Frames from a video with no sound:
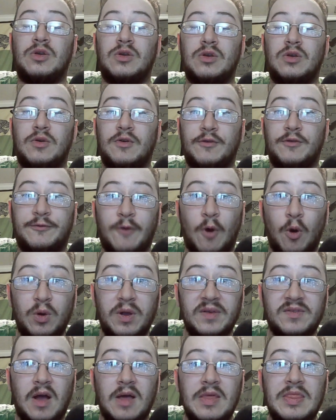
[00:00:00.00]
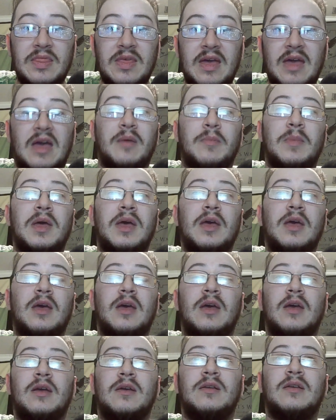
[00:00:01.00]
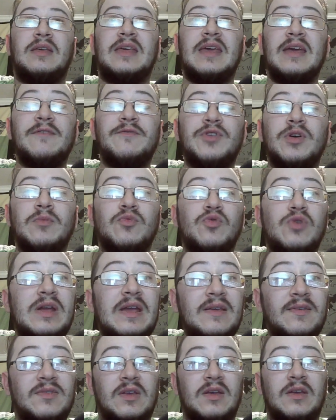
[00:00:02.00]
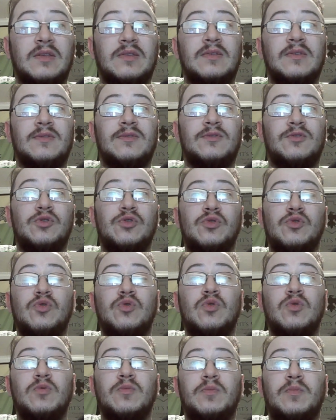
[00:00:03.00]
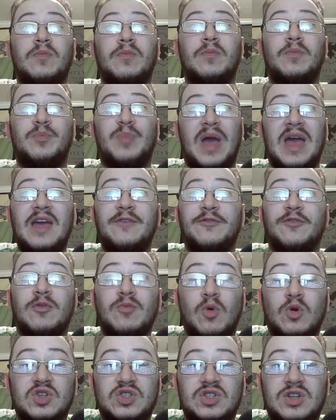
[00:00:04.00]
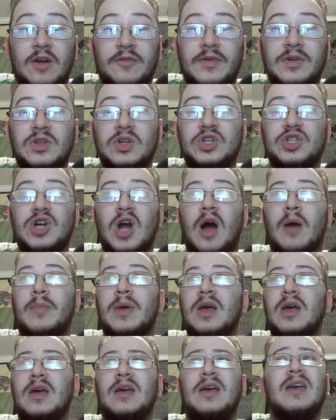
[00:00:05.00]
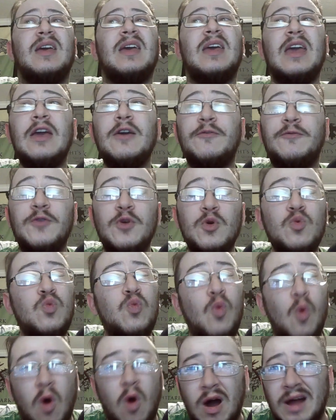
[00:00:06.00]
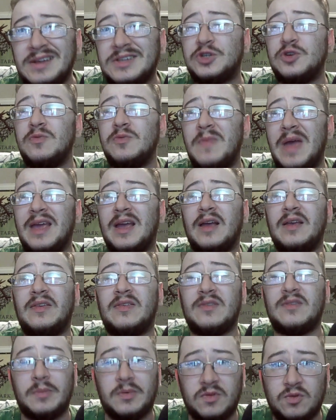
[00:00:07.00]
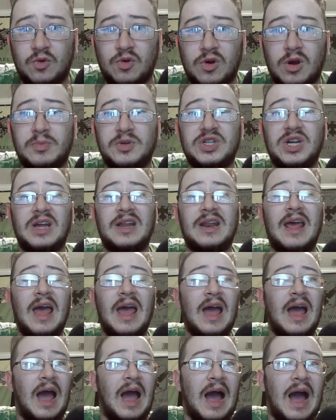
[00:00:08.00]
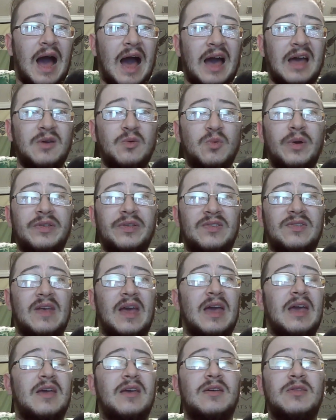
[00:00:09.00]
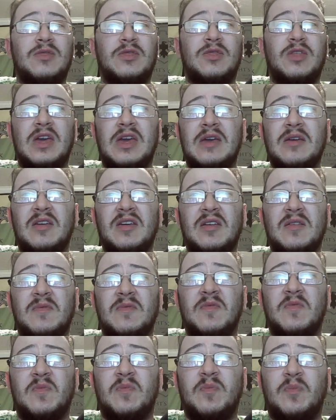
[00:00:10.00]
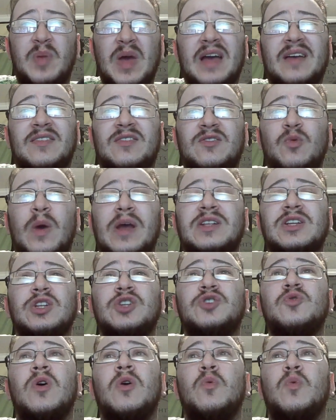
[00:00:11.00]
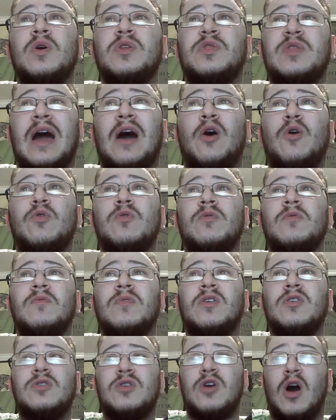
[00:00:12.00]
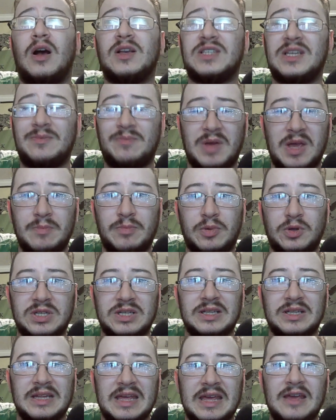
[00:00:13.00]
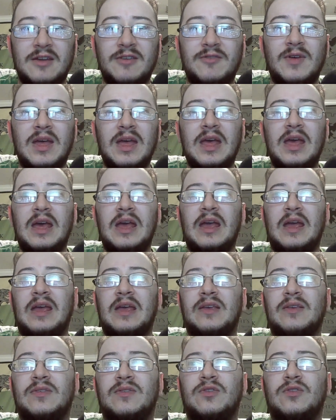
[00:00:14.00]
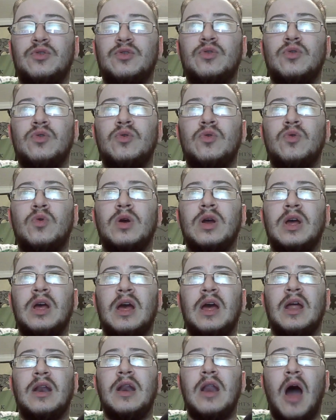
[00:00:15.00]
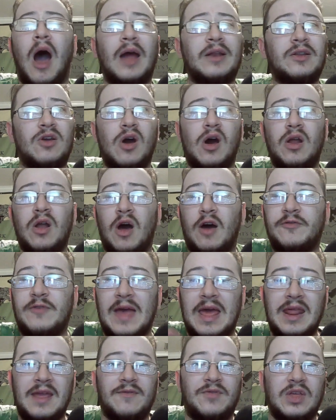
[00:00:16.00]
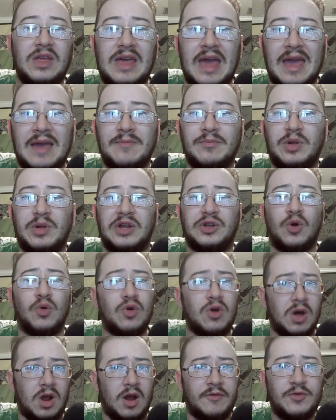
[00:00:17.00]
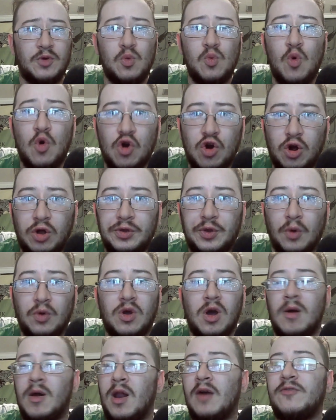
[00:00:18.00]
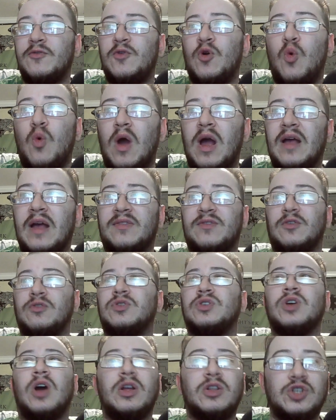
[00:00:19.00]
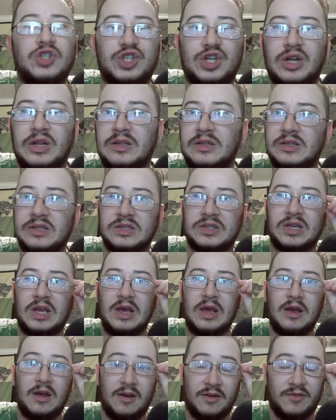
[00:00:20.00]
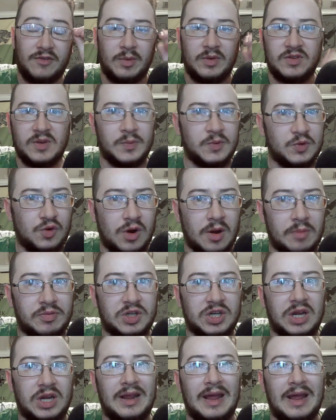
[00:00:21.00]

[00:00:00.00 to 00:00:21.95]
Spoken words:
Focus on them. Give them reasons to pay for more stuff in the shop. If you want to make a subscription, I would say the best way to do it without causing people to leave is to not cut off any of the gameplay. Don't cut off the world, don't cut off quests or dungeons from a subscription.